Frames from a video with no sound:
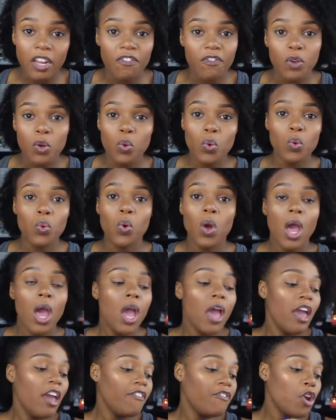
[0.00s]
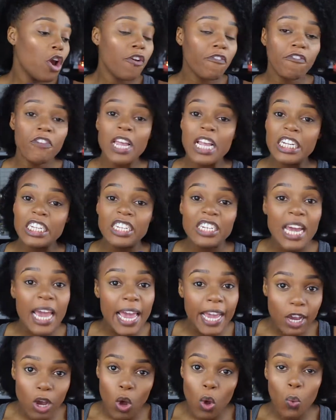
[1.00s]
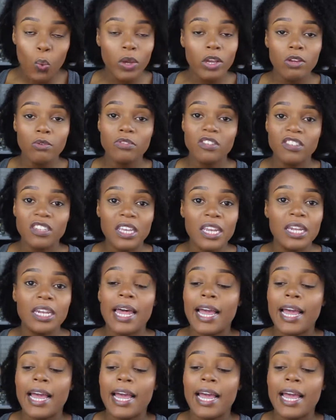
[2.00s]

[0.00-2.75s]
if your feet dangle when you sit,